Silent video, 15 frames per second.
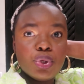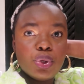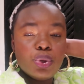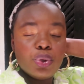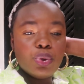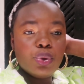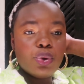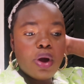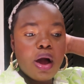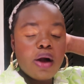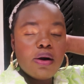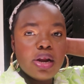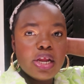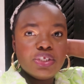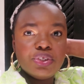to, I
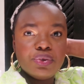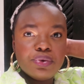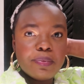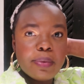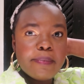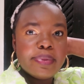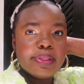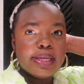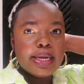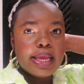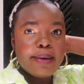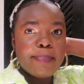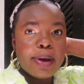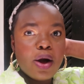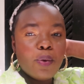can't actually remember the
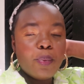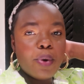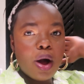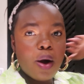name but I'll,